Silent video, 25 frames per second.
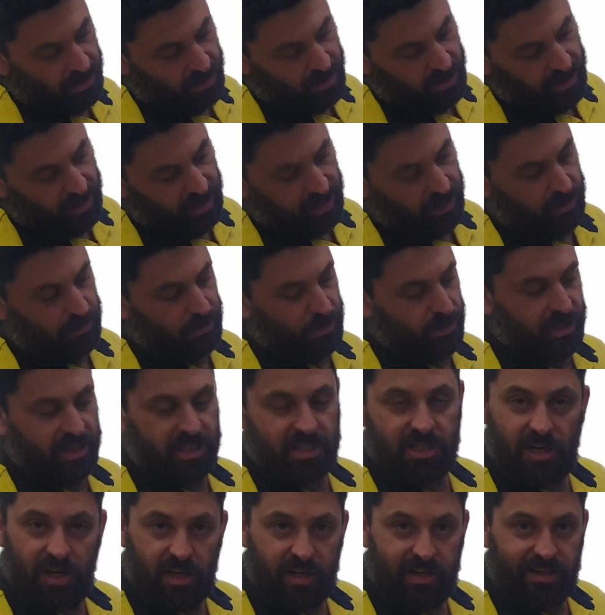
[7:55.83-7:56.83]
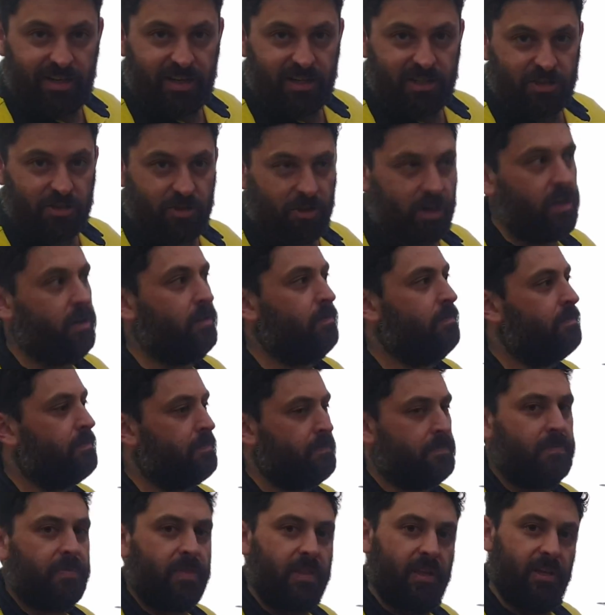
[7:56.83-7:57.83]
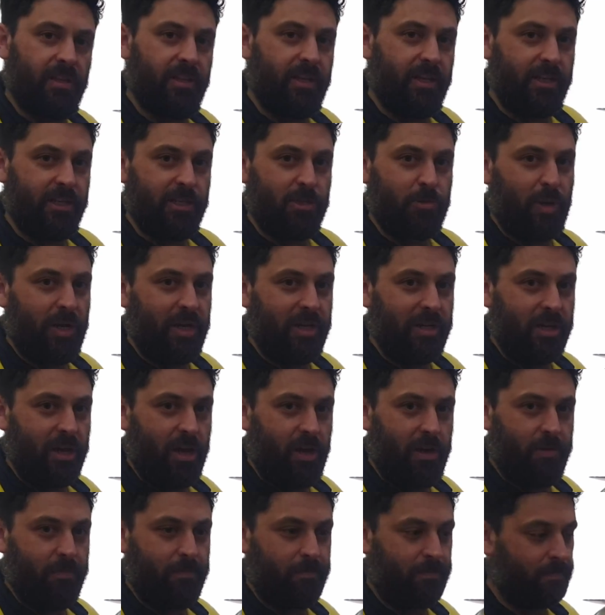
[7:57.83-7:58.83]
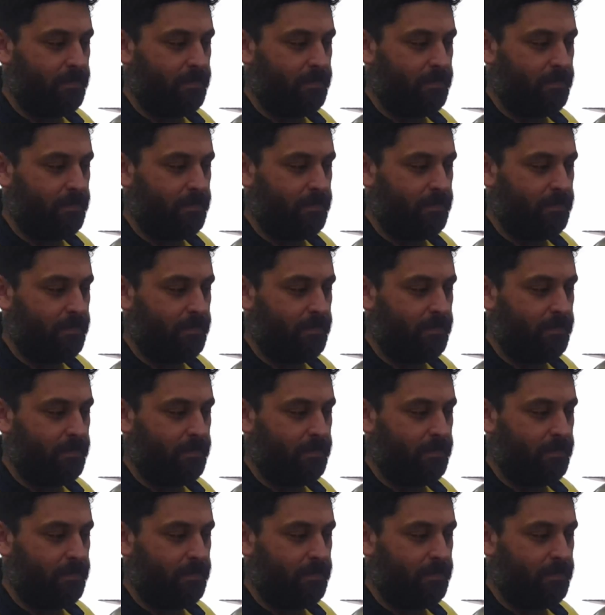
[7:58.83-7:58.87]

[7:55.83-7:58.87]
and you can put your side adjuster on, and then you're sweet to go.